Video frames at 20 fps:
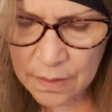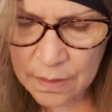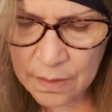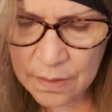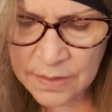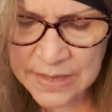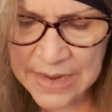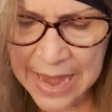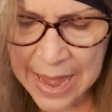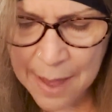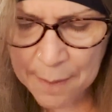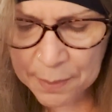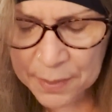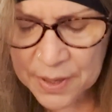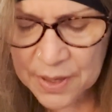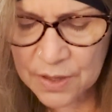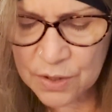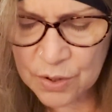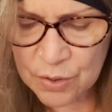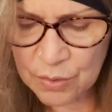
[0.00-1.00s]
Tap
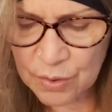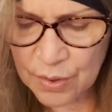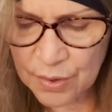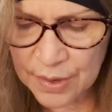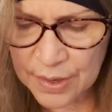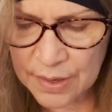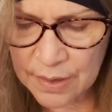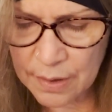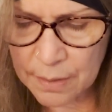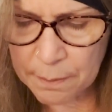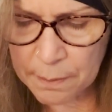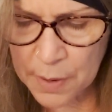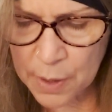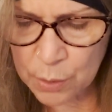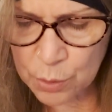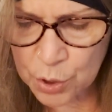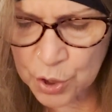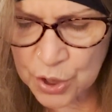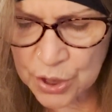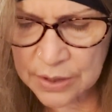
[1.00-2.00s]
into your inner
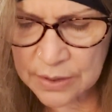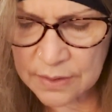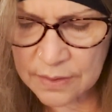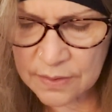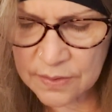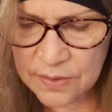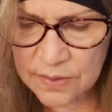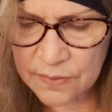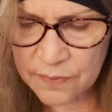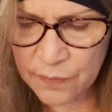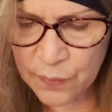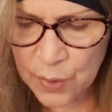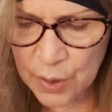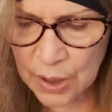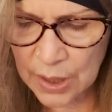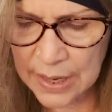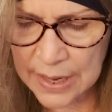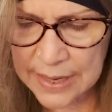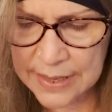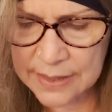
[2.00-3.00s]
emotions.
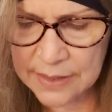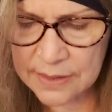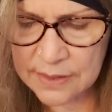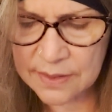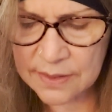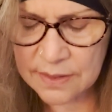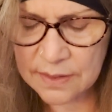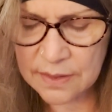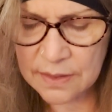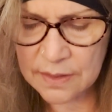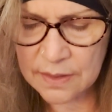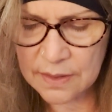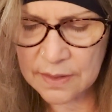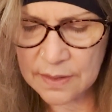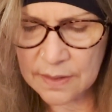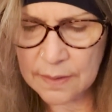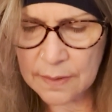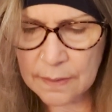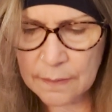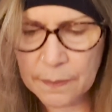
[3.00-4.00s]
Fertilize
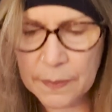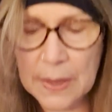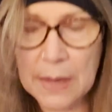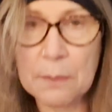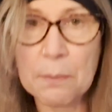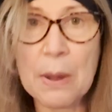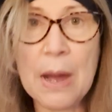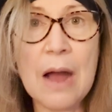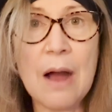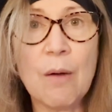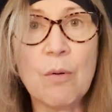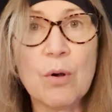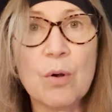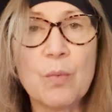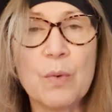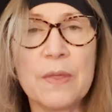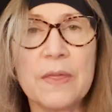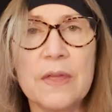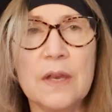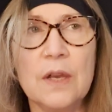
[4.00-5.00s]
that power
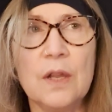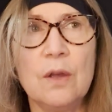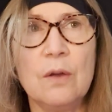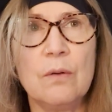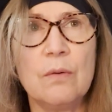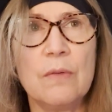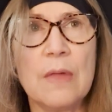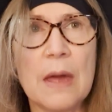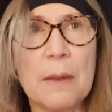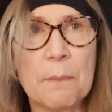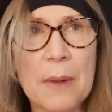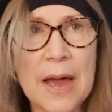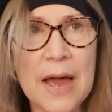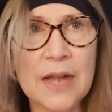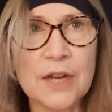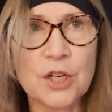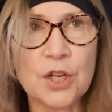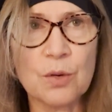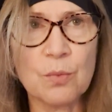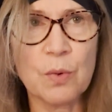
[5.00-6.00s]
within you, that
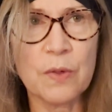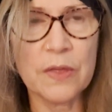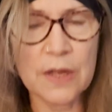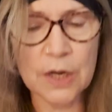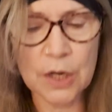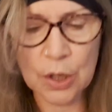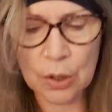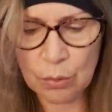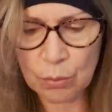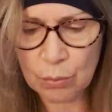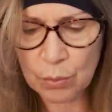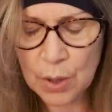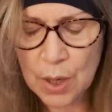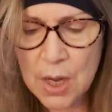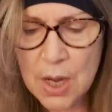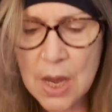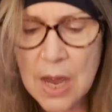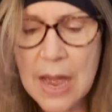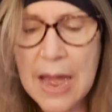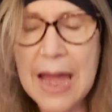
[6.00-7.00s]
passion within you,
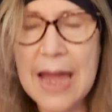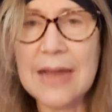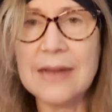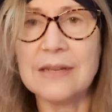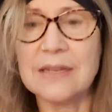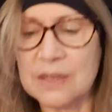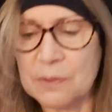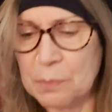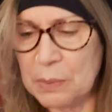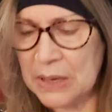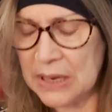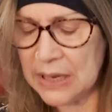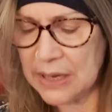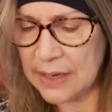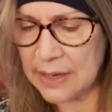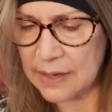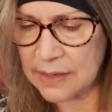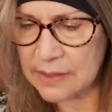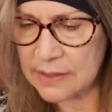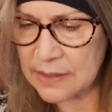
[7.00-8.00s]
and speak
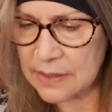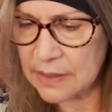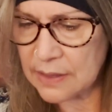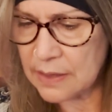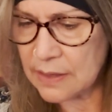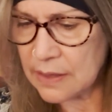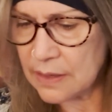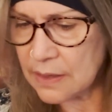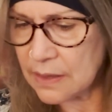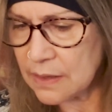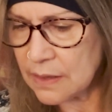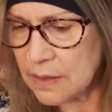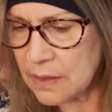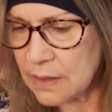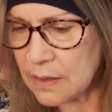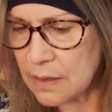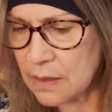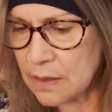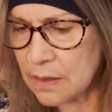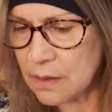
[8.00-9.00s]
it.
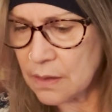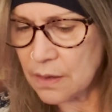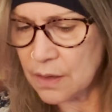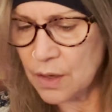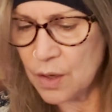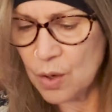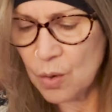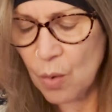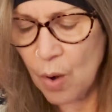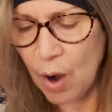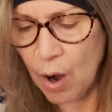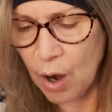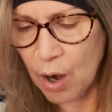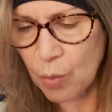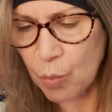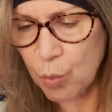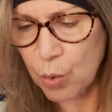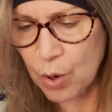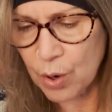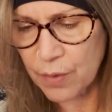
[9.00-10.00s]
You are
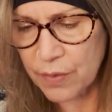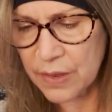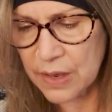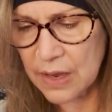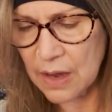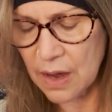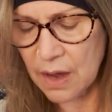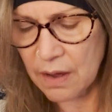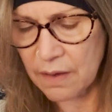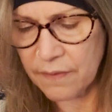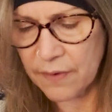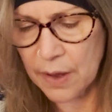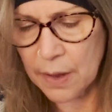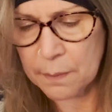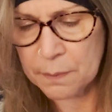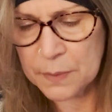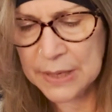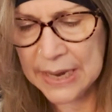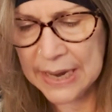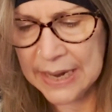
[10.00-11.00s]
worthy of
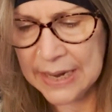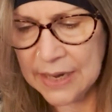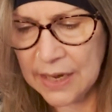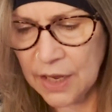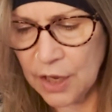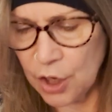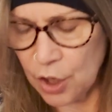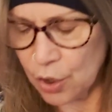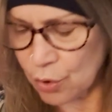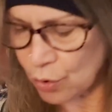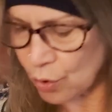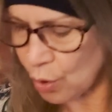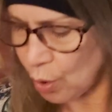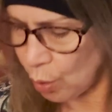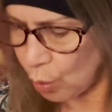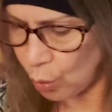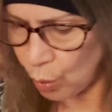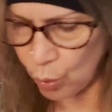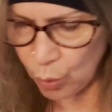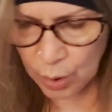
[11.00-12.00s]
obtaining your
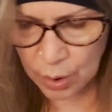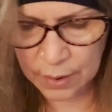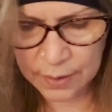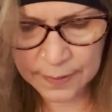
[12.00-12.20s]
goal.